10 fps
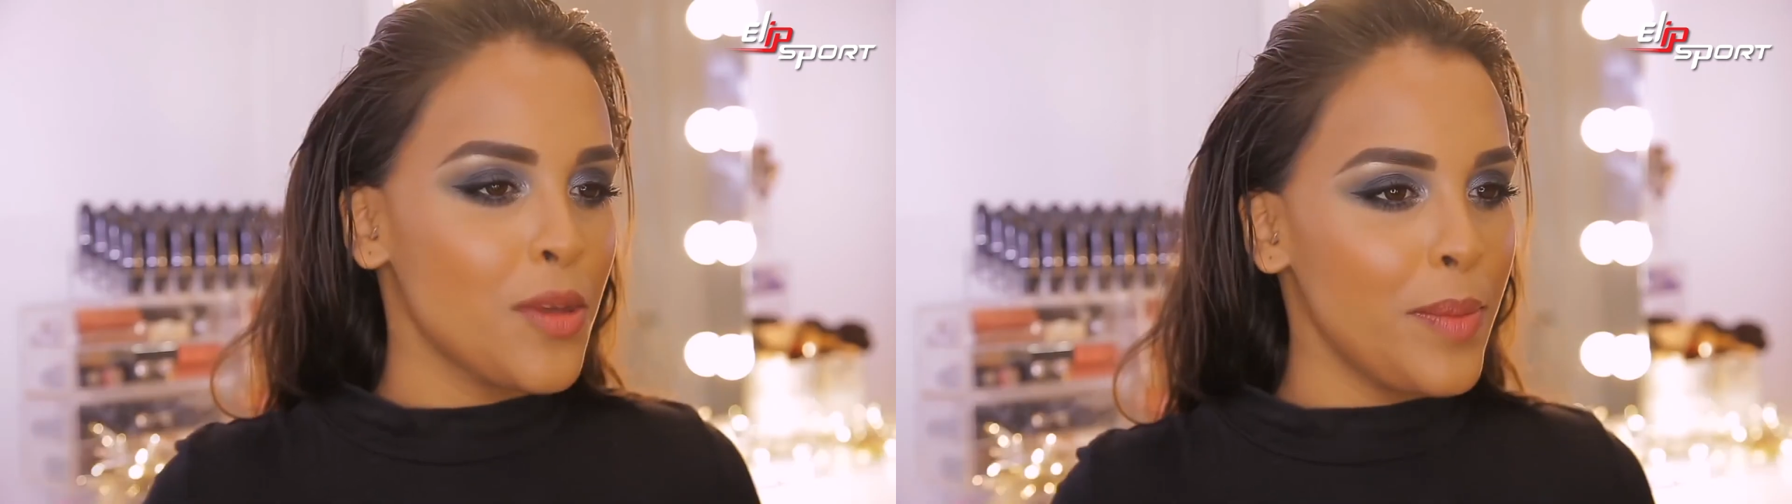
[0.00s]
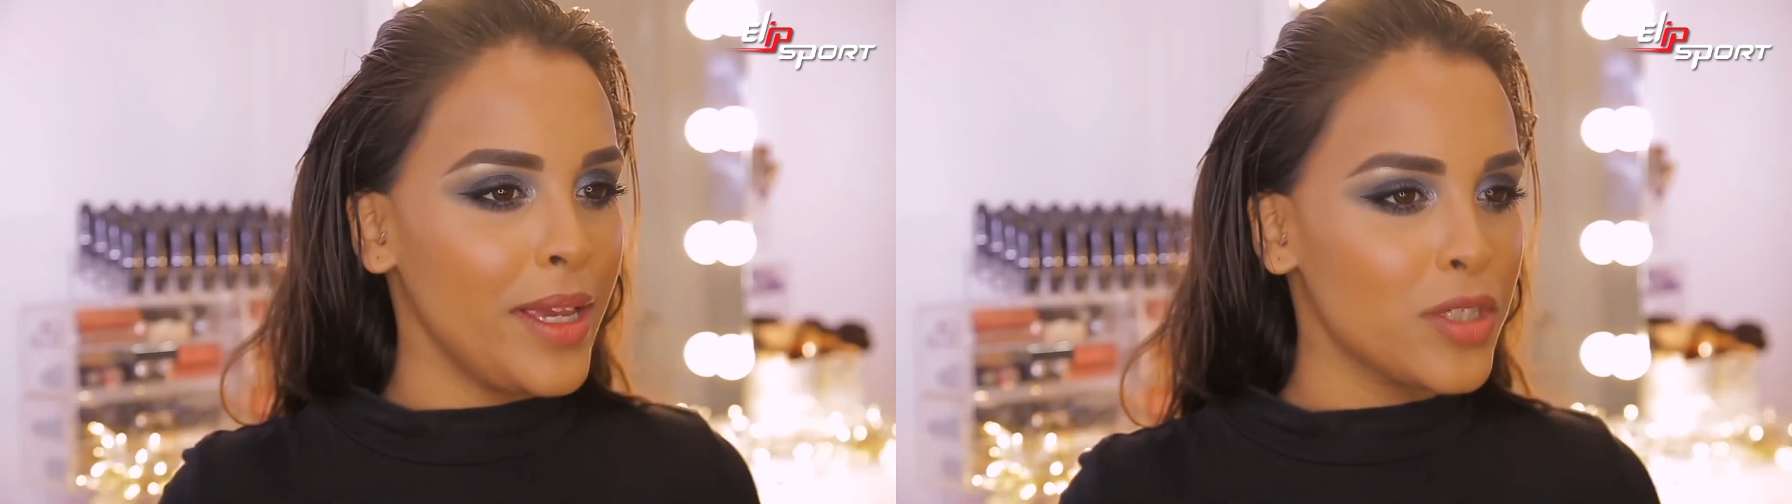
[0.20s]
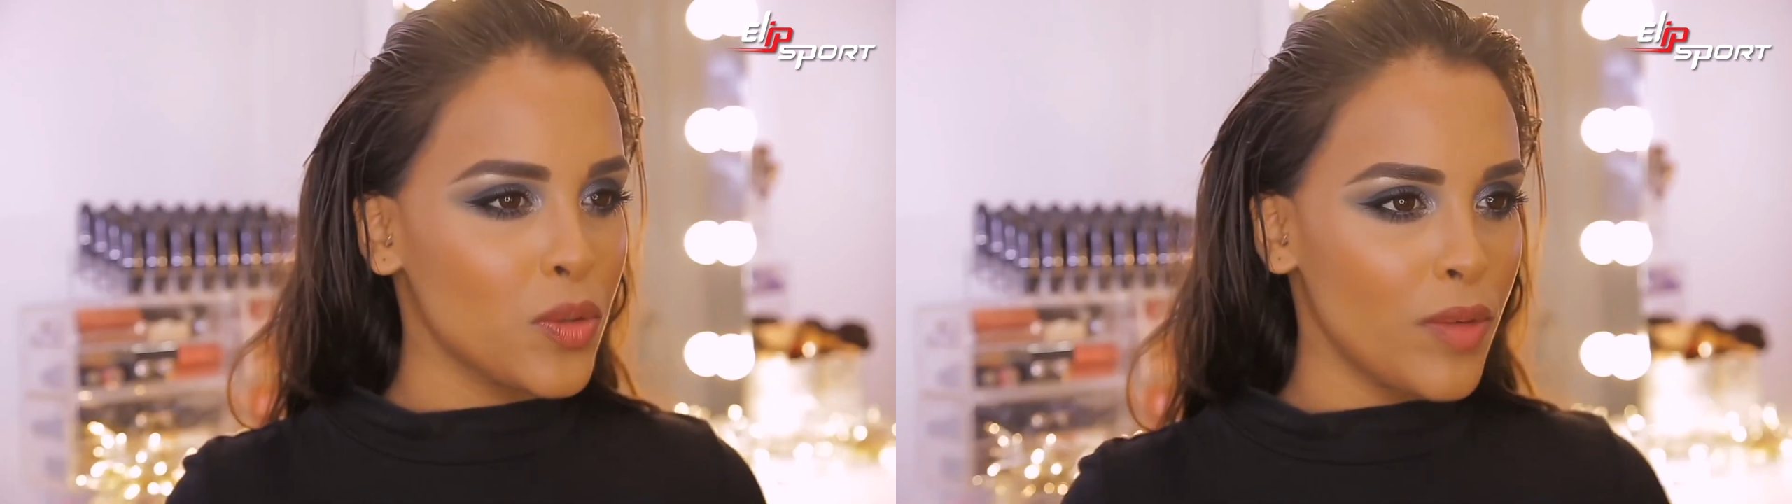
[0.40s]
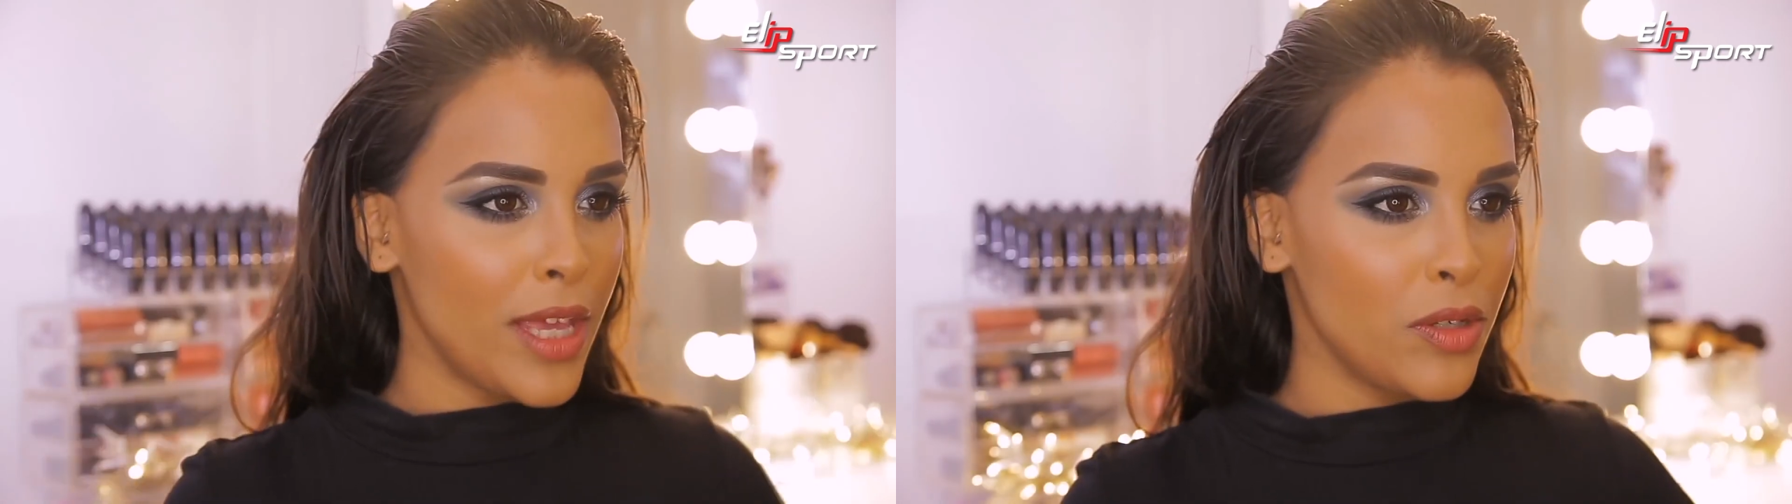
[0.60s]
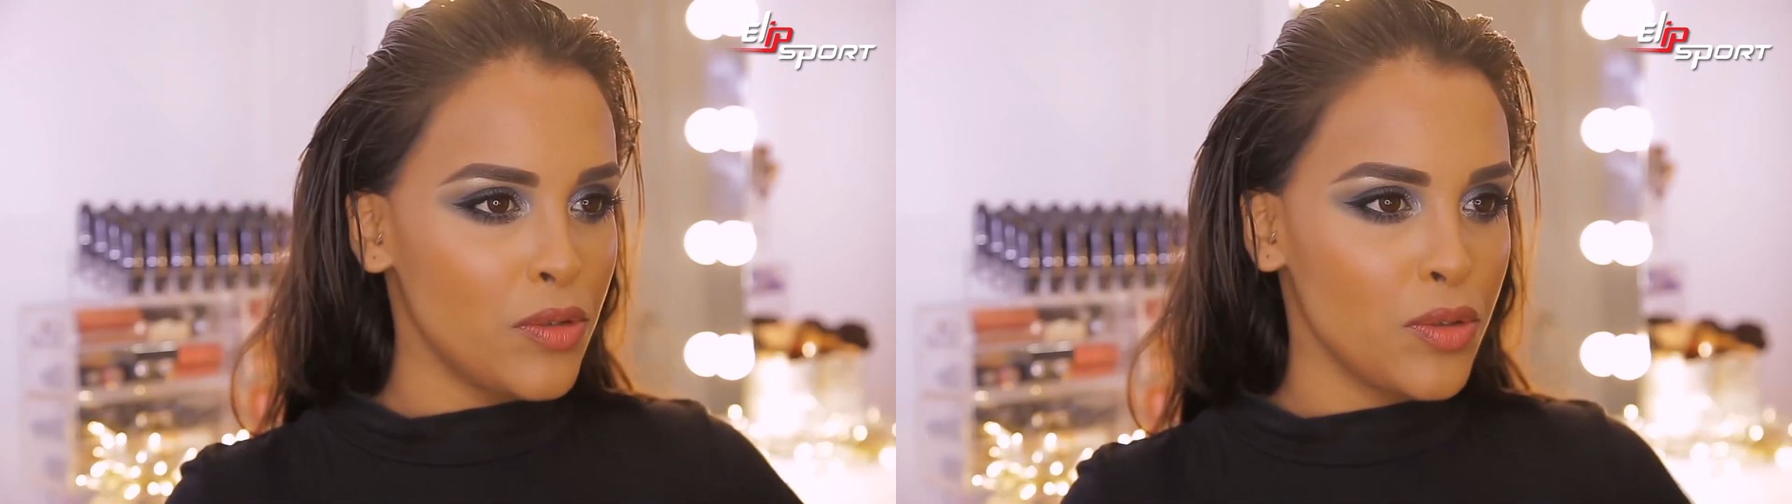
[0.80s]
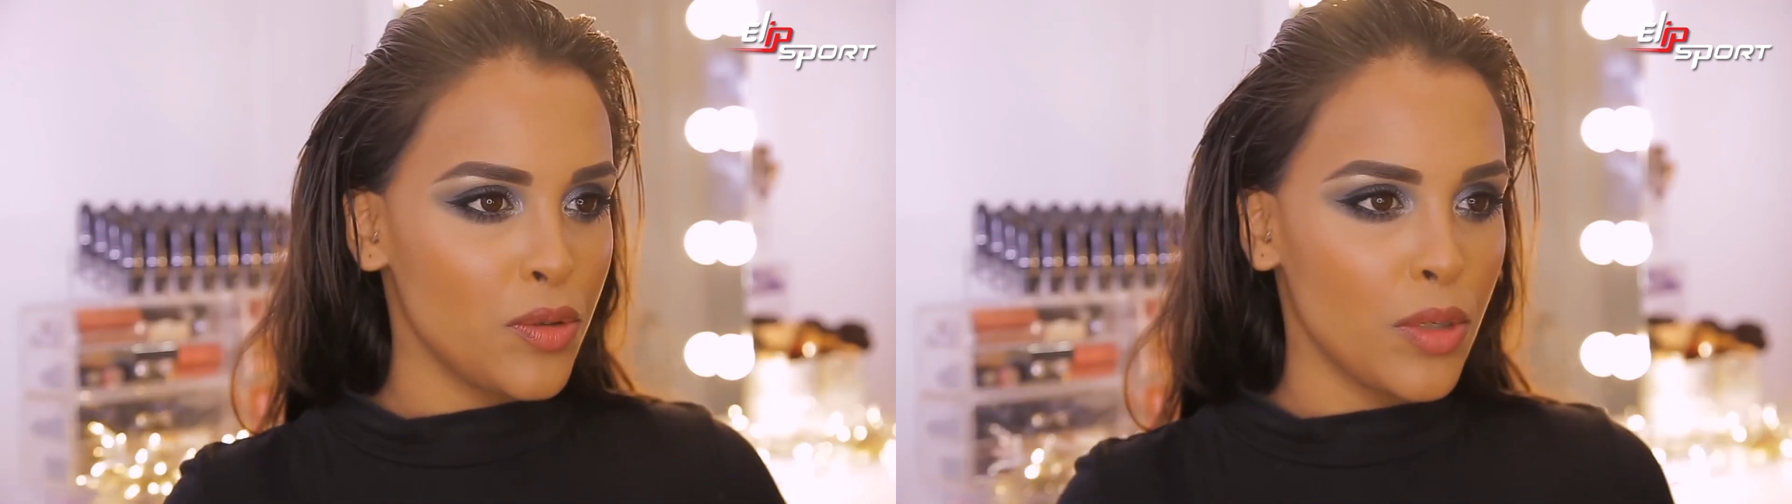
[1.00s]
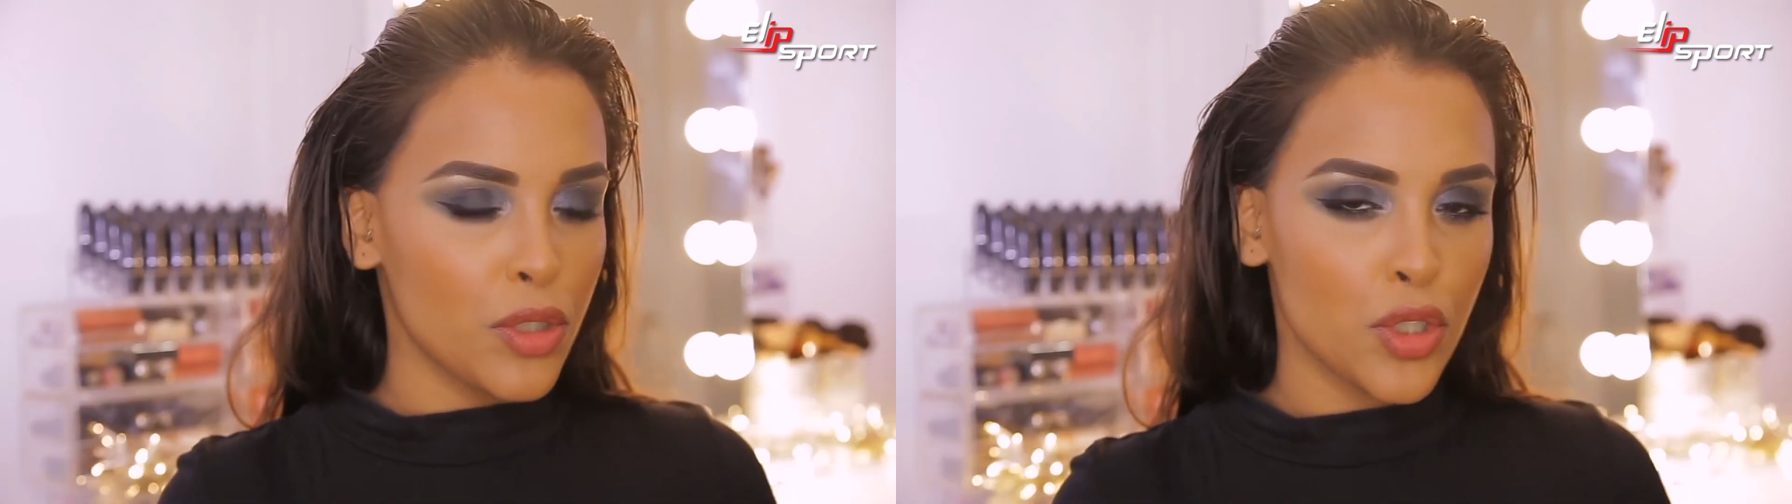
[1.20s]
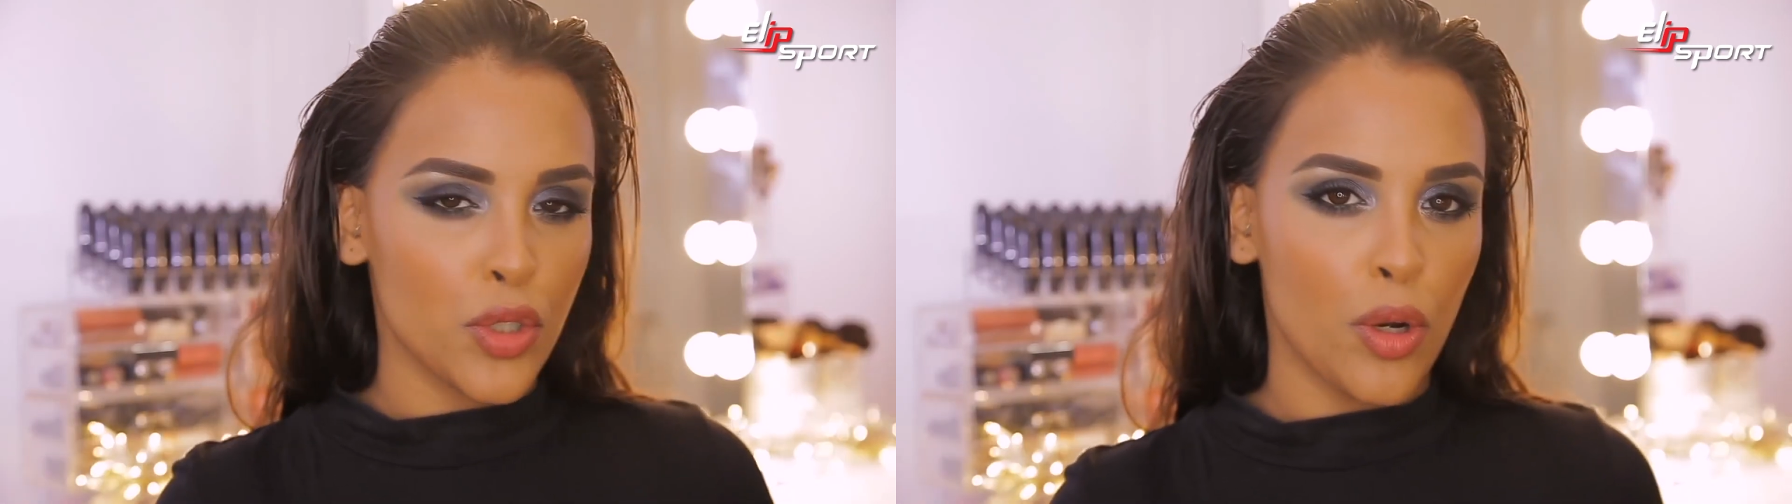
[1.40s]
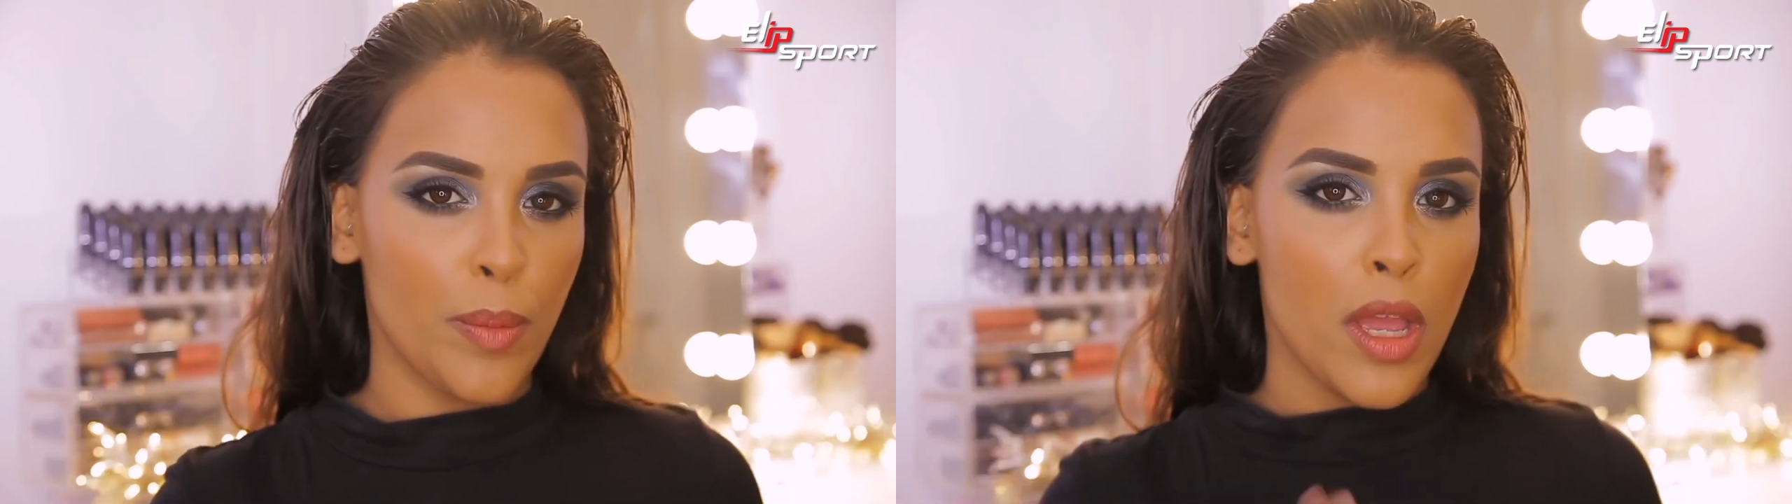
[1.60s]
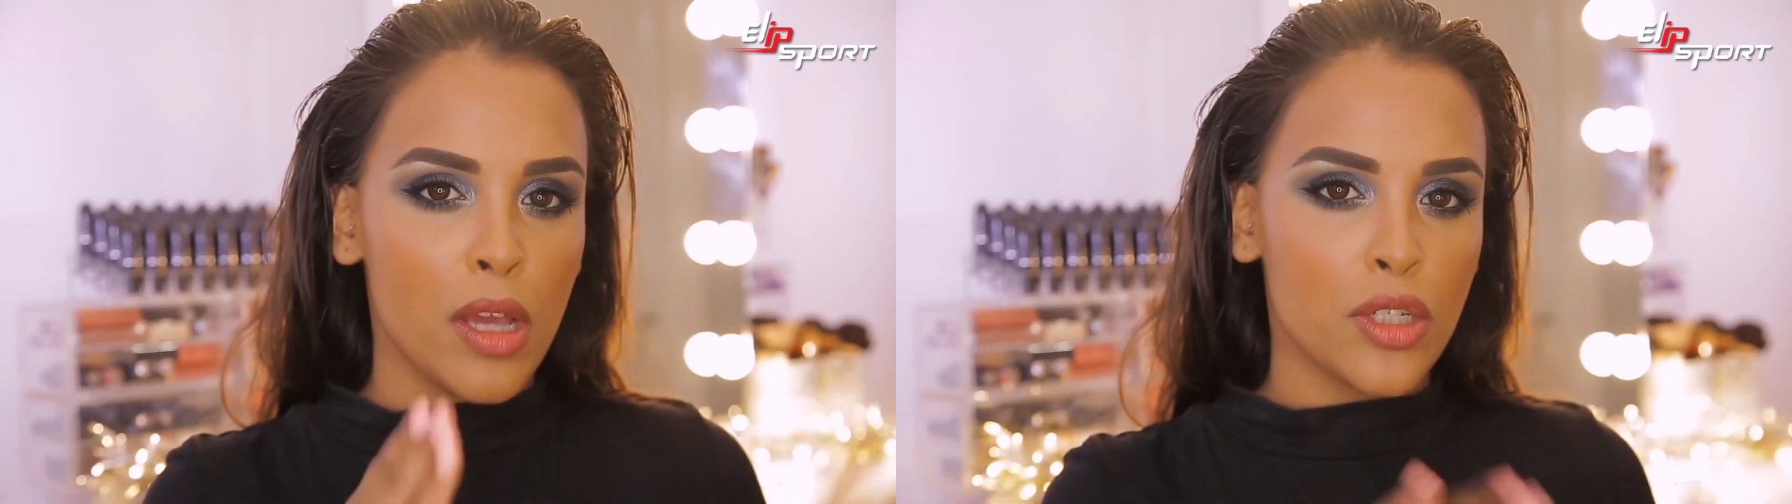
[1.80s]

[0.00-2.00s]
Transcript: So make sure that you do shop